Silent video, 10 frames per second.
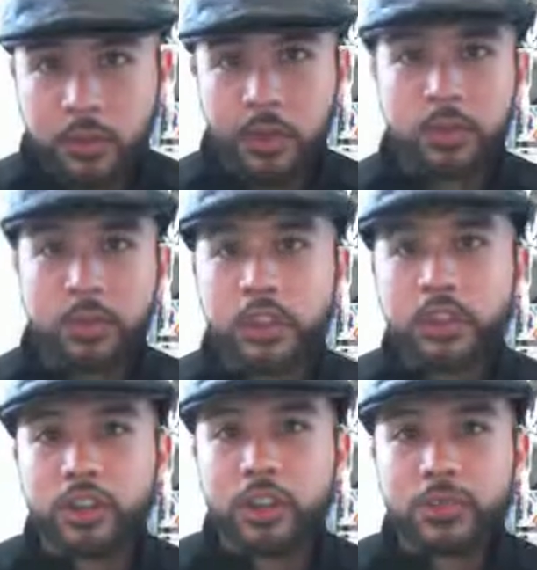of
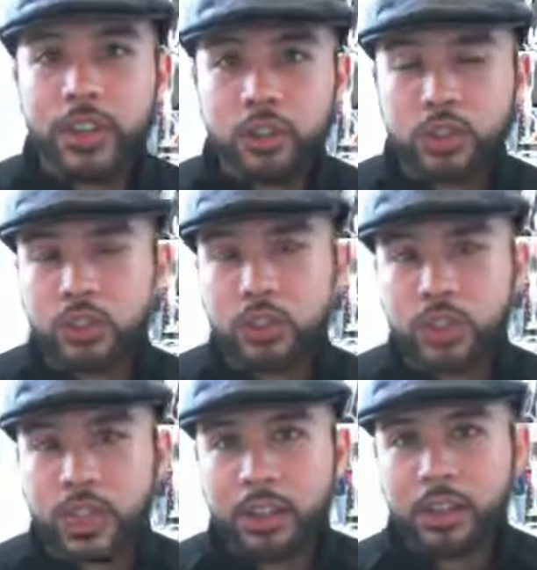contributors, investors, and
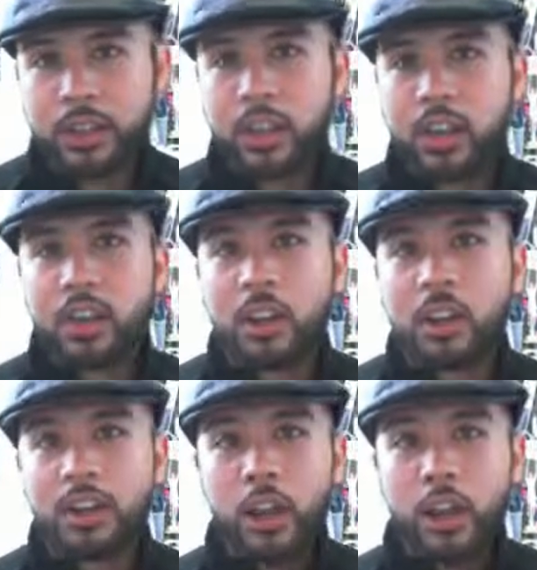wholesalers that
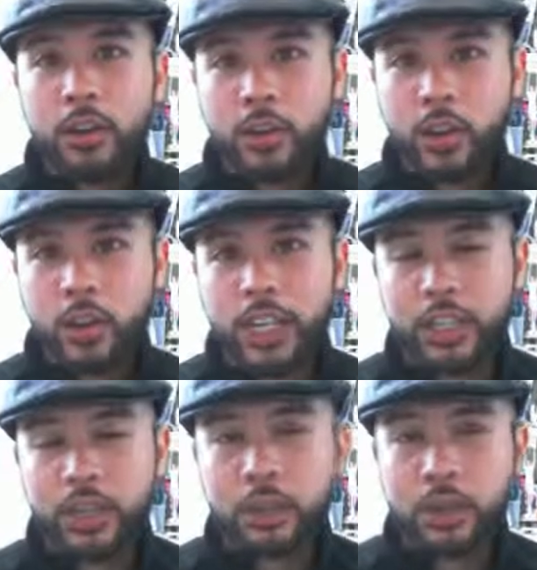log on for our
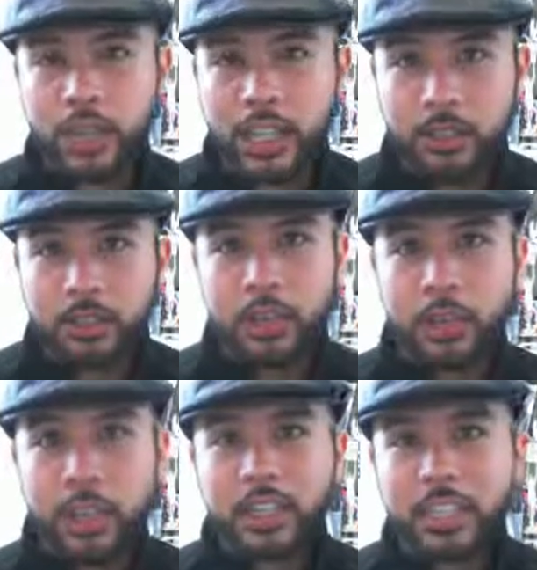training and support, thank you
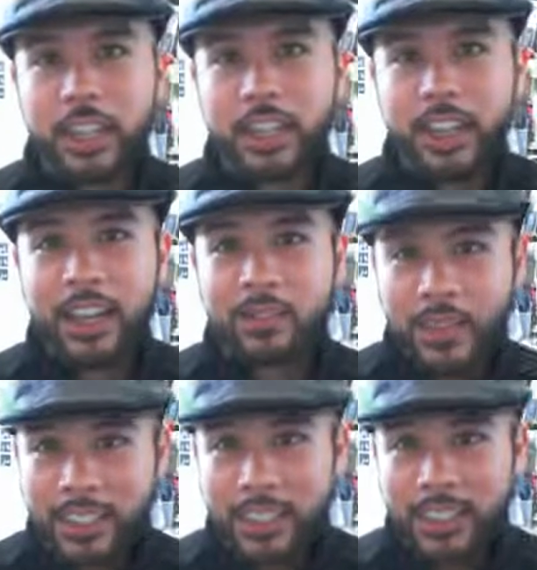very much.
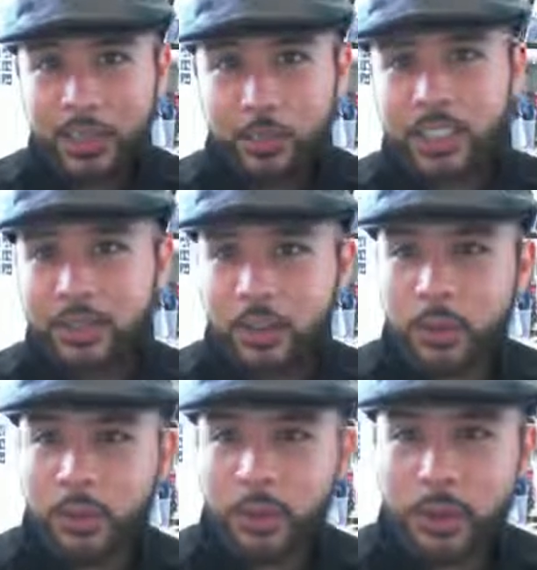Have a fantastic weekend,
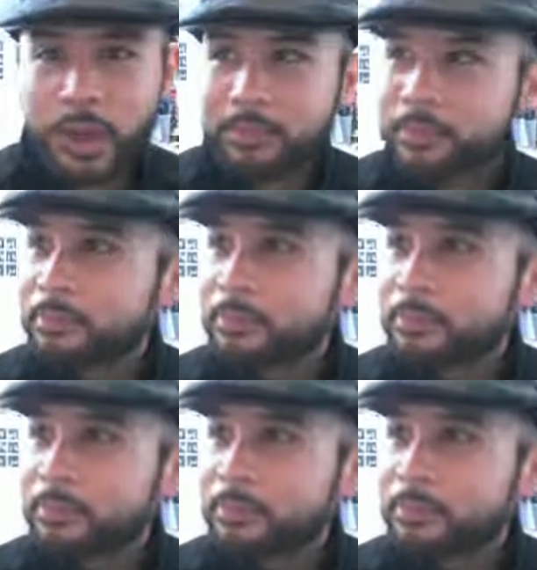everyone. Bye-bye.